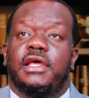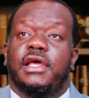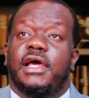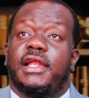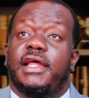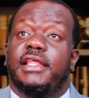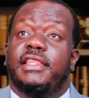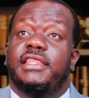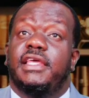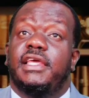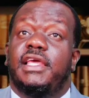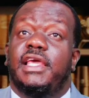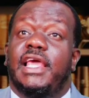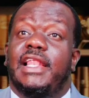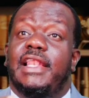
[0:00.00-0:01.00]
And I
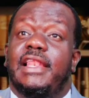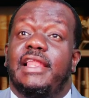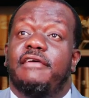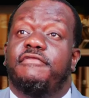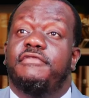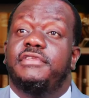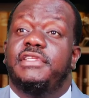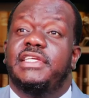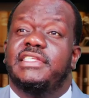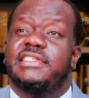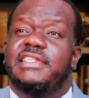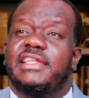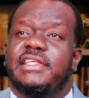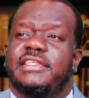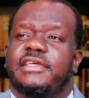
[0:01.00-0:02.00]
think 11 days
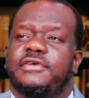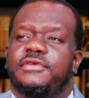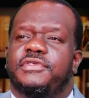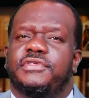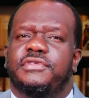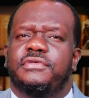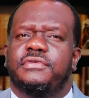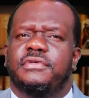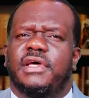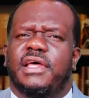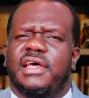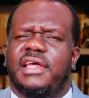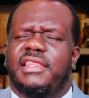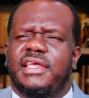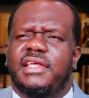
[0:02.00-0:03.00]
later or so,
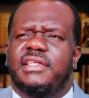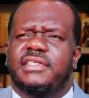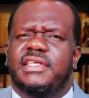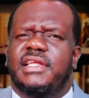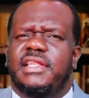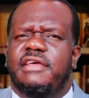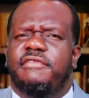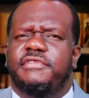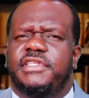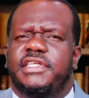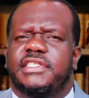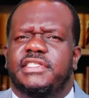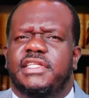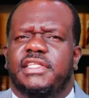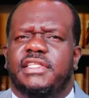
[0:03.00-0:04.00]
I think say 11
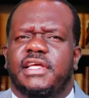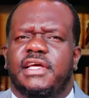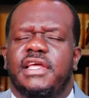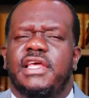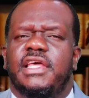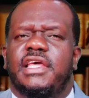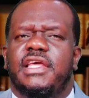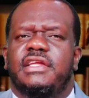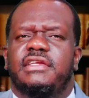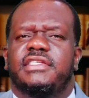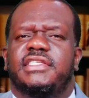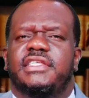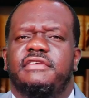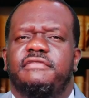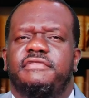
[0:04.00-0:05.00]
days later, he
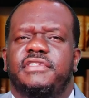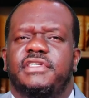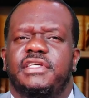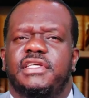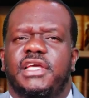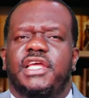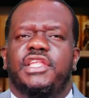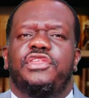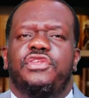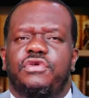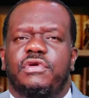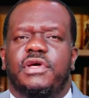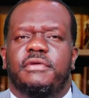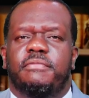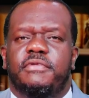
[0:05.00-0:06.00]
received a
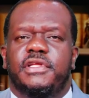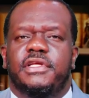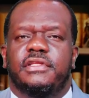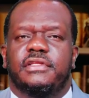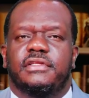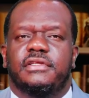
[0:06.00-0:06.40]
new airplane.